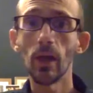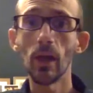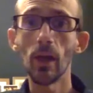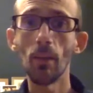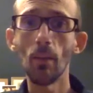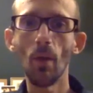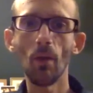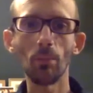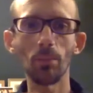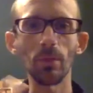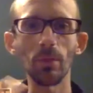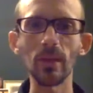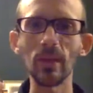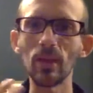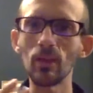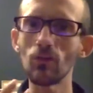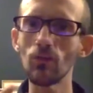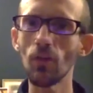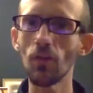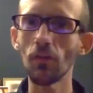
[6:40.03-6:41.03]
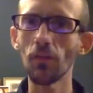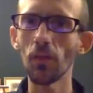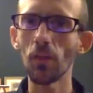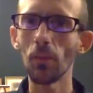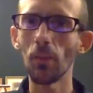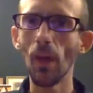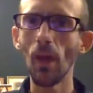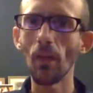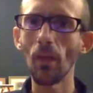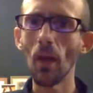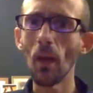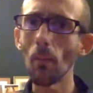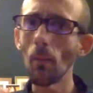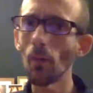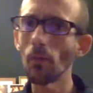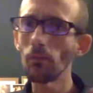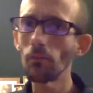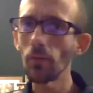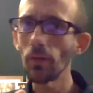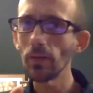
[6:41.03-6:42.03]
I've been interested about that.
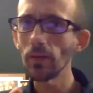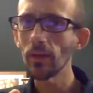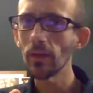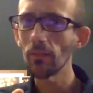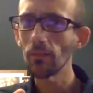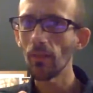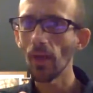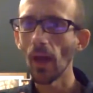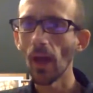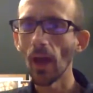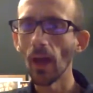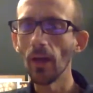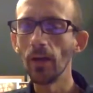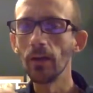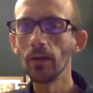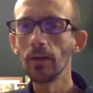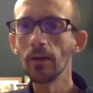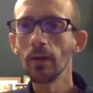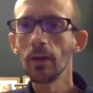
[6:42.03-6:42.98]
My friend did that.